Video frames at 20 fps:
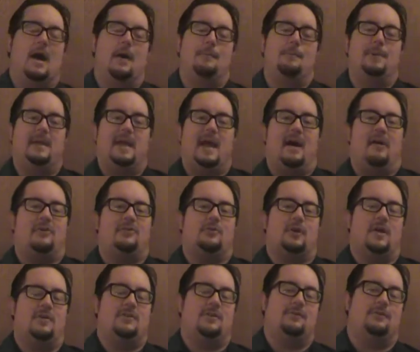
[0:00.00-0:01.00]
beat Alex
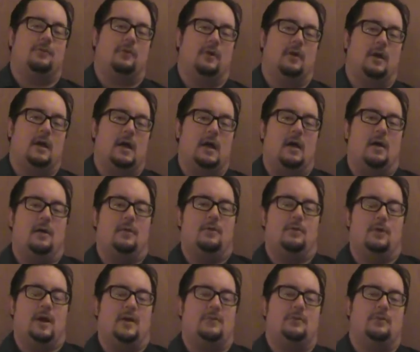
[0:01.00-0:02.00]
Gracie for the
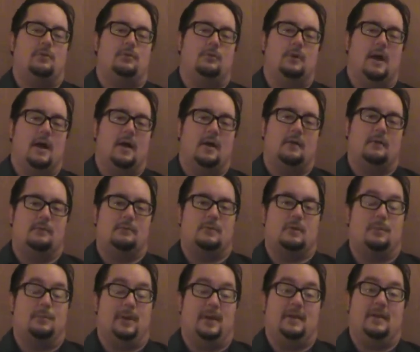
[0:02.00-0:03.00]
right to
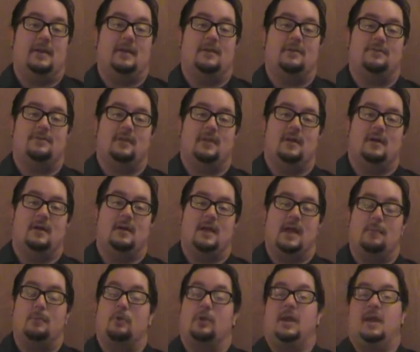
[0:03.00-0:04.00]
compete against uh,
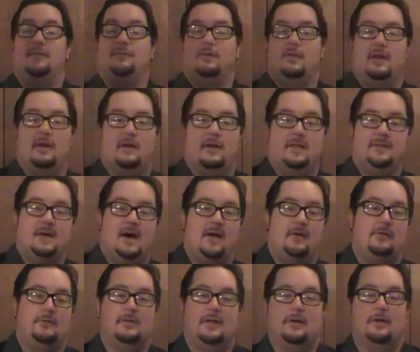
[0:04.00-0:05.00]
Gabriel Kidd for the internet
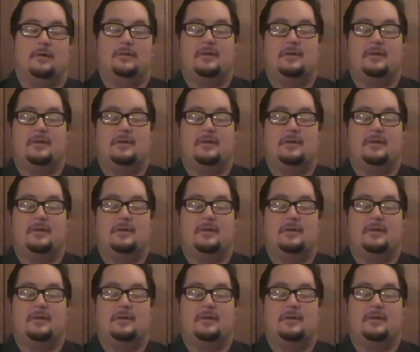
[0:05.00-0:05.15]
title later on